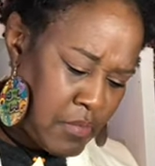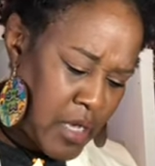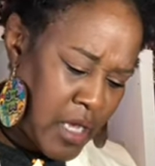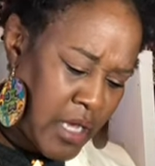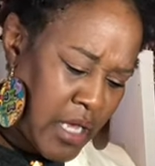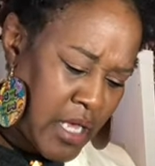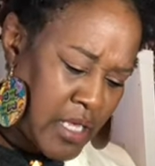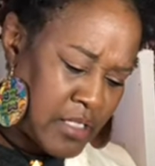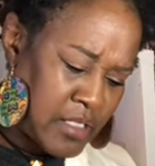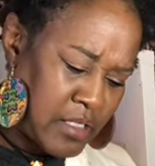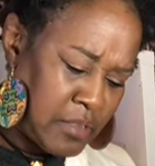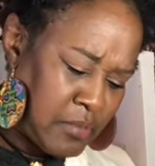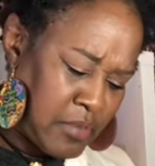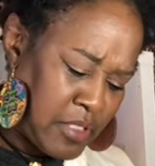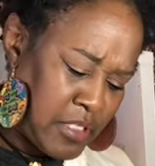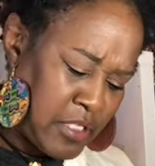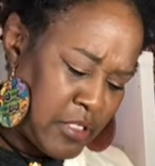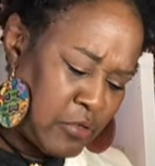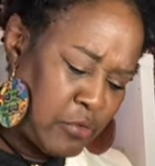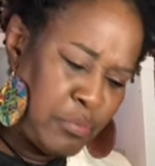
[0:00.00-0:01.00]
I got some
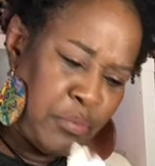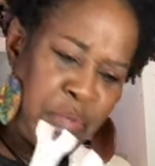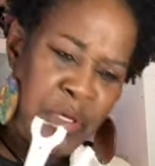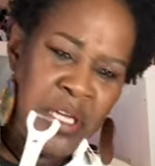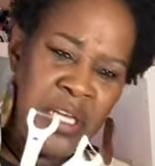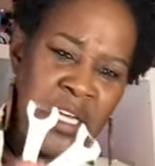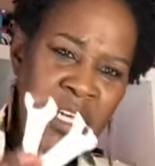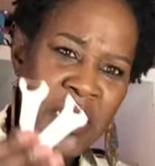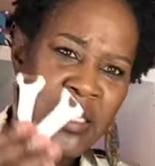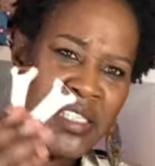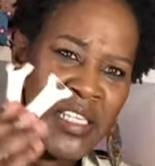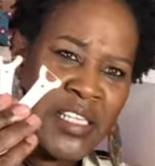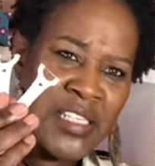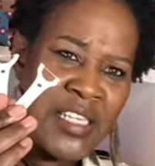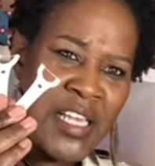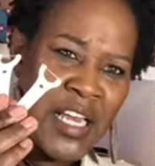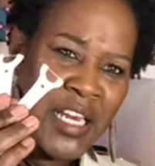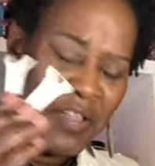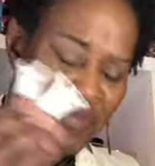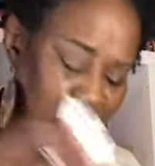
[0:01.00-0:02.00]
dental picks
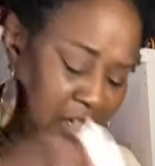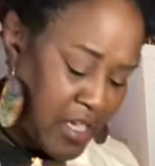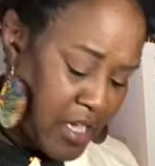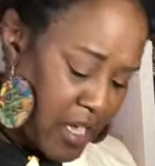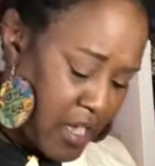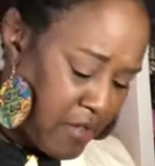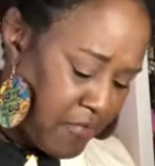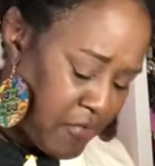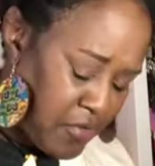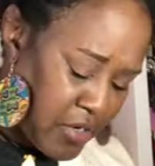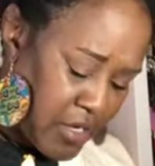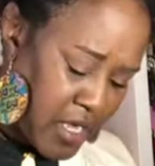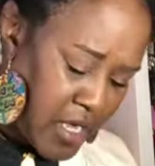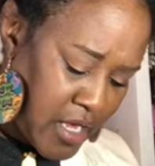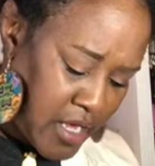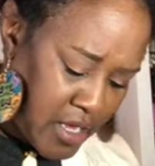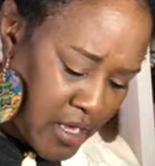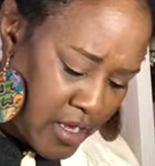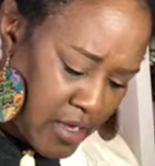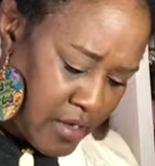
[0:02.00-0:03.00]
that's not even covered
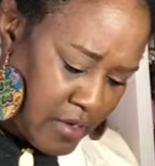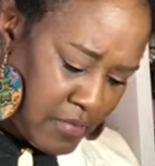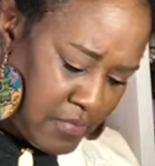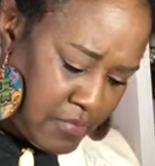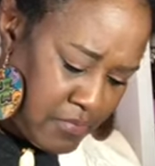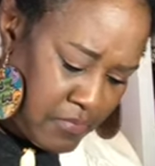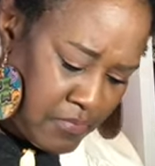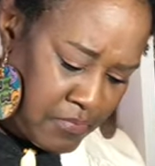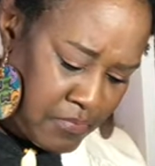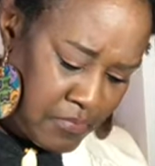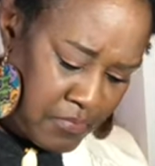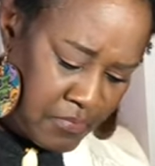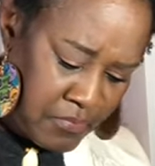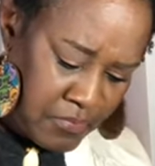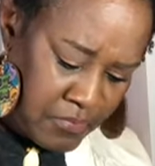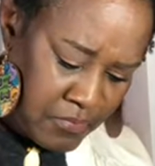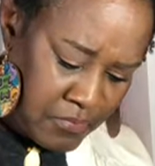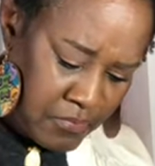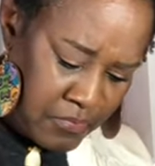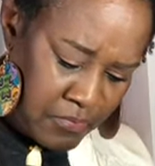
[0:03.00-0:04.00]
up.
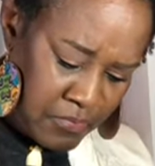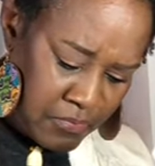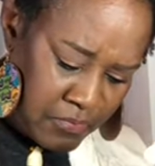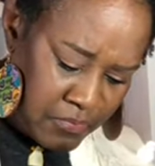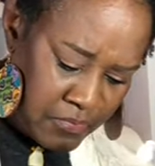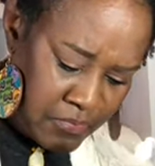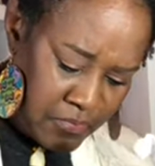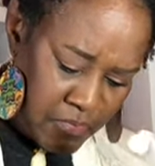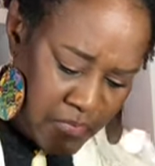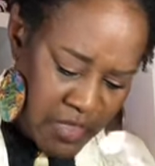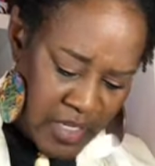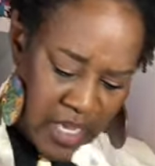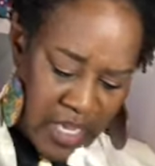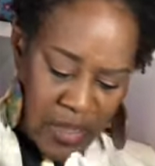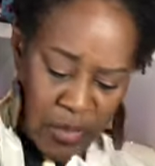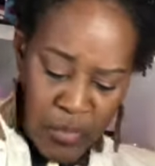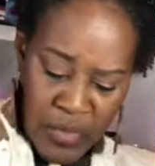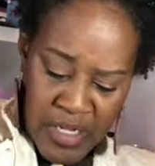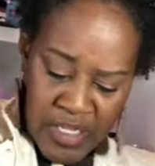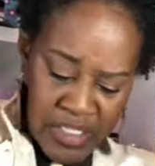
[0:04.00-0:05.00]

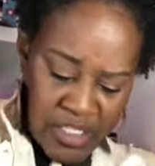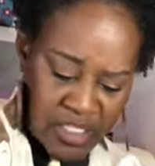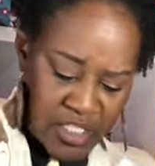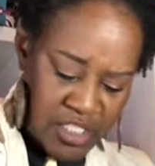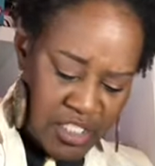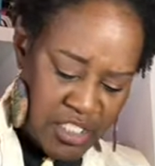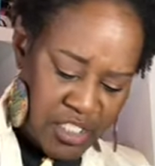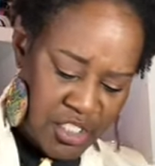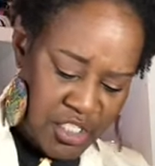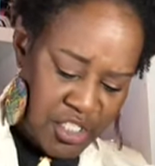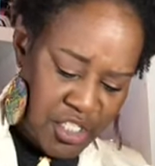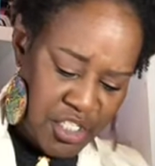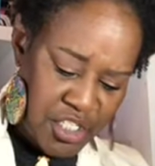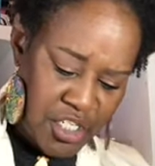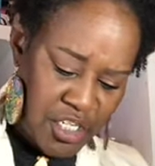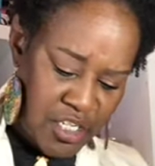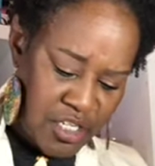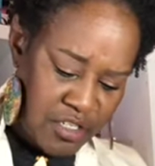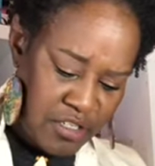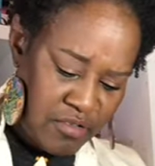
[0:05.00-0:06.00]
And the rest is just
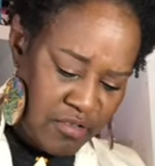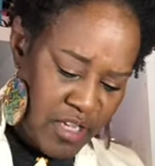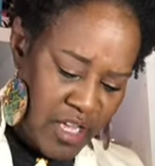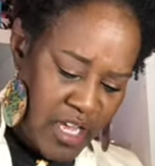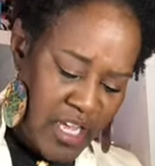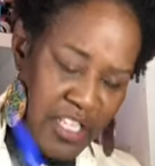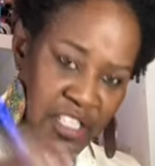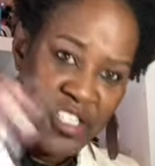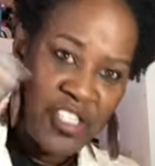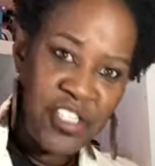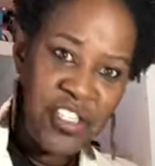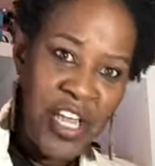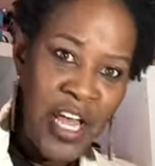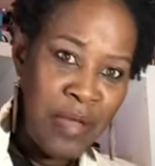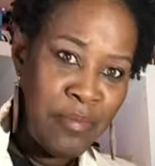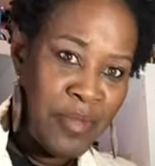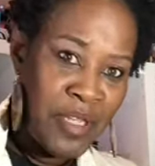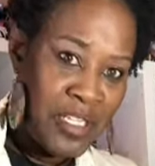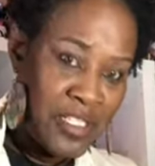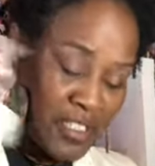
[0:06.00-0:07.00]
junk, guys. Just,
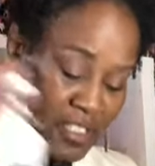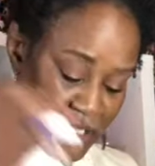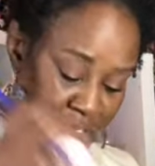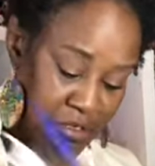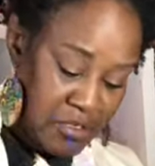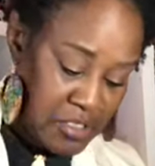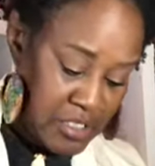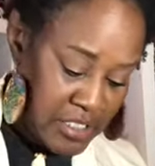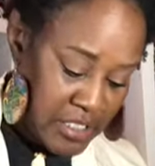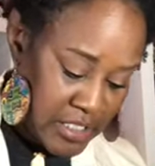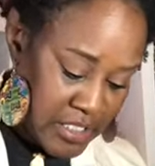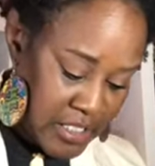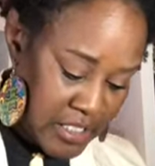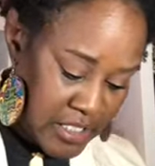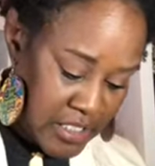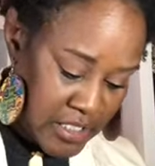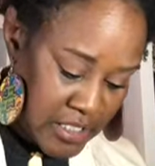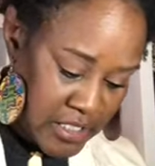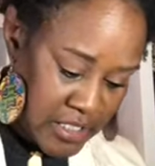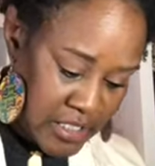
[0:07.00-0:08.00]
I mean, seriously.
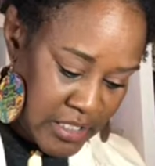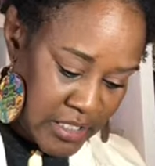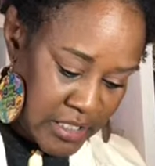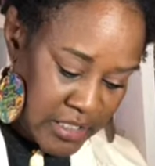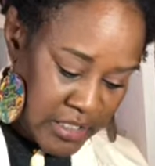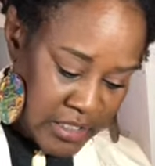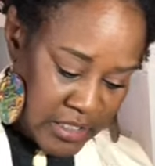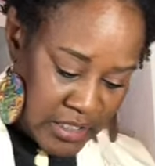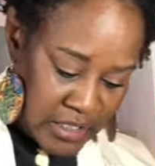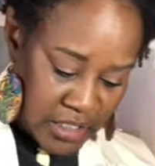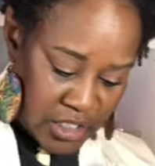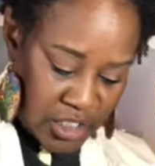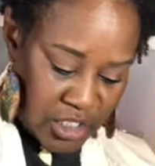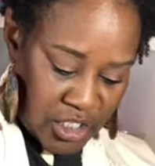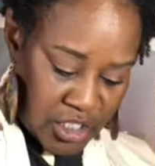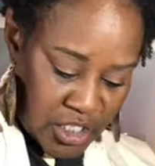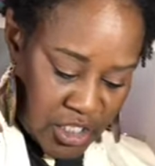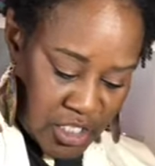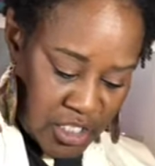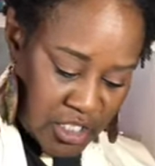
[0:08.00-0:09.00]

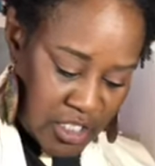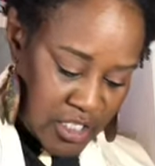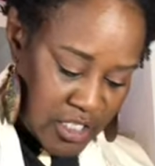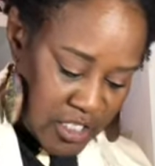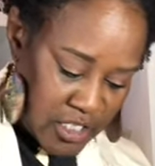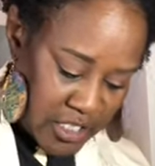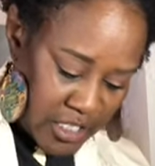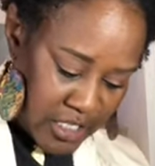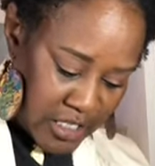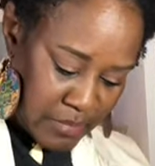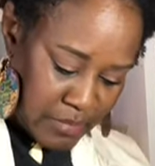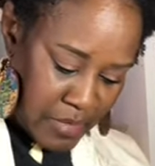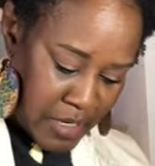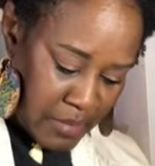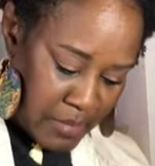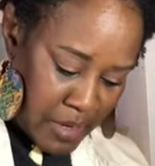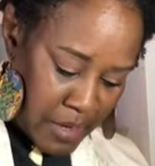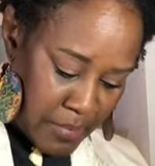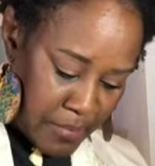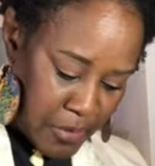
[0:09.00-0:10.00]
Junk at the
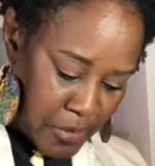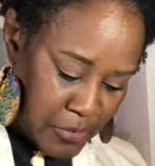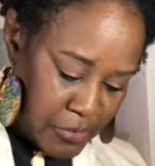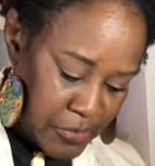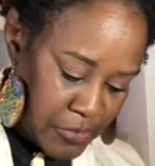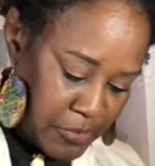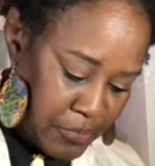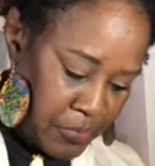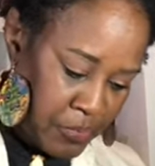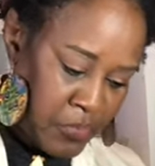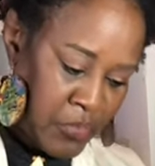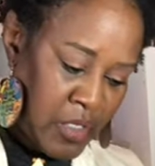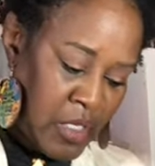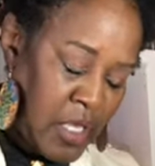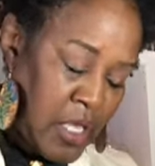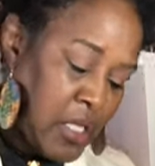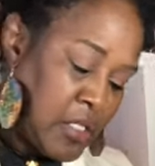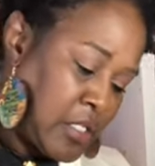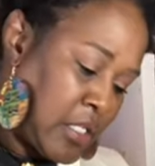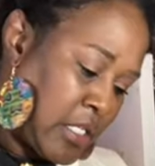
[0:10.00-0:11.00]
bottom of my purse.
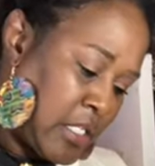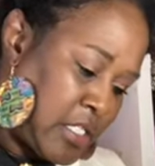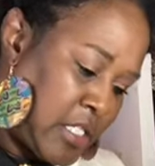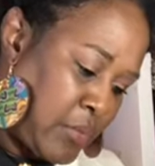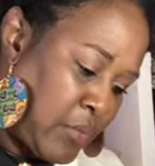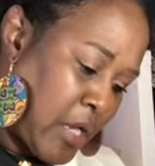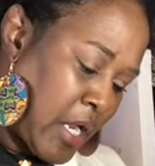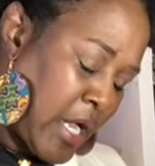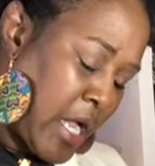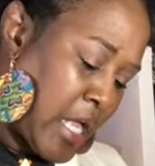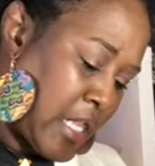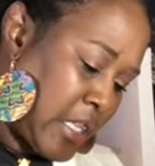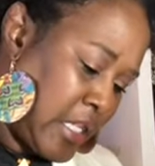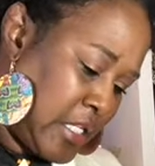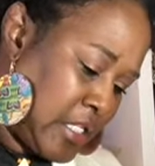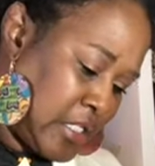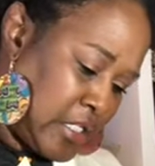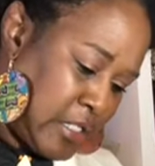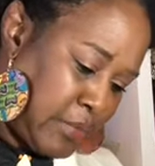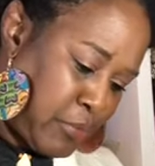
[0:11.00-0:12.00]
So let's see what I got in
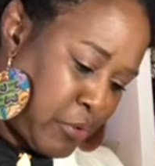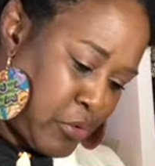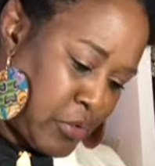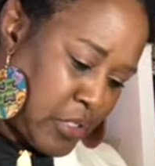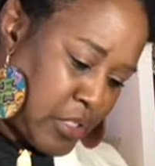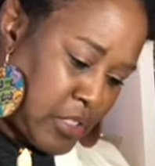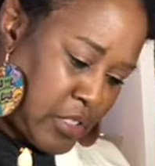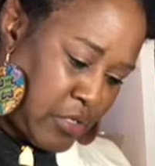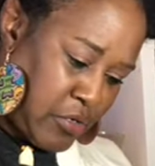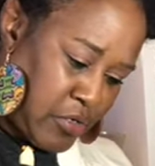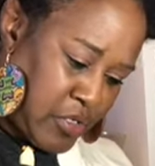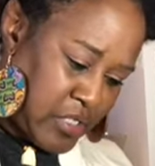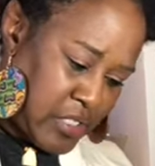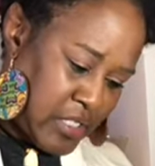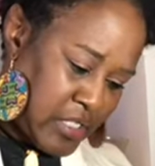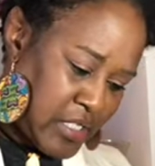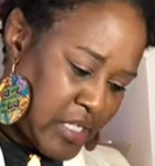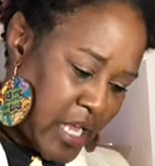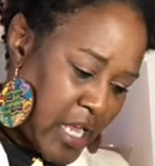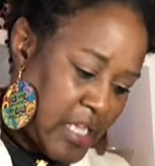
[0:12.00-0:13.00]
these zippers, because there is
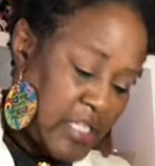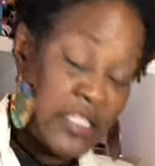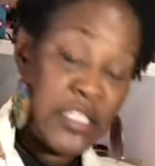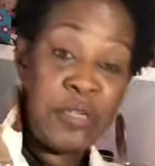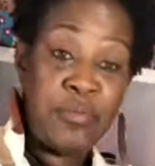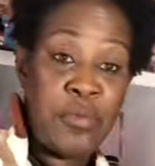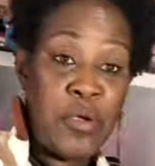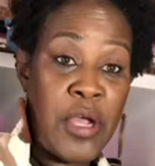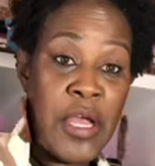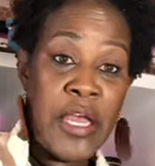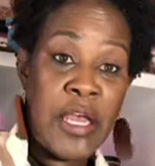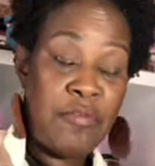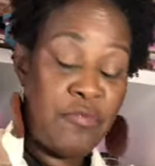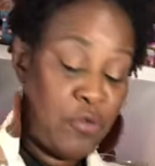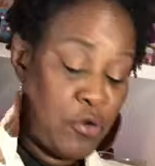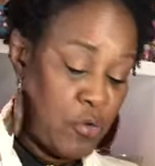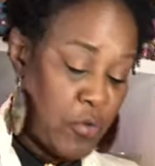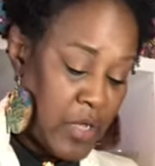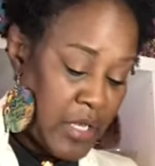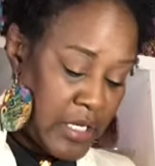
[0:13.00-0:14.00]
a size zipper. I have
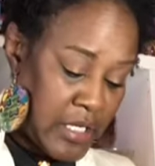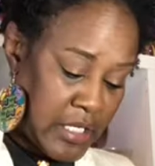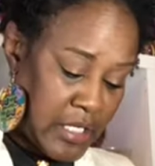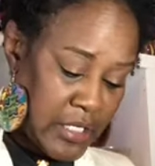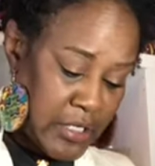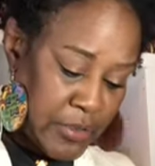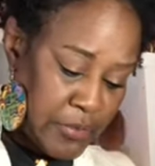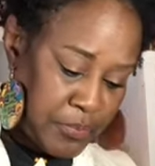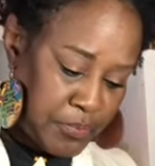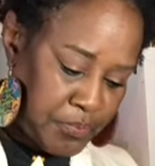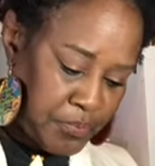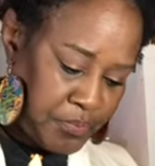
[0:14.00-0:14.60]
no idea.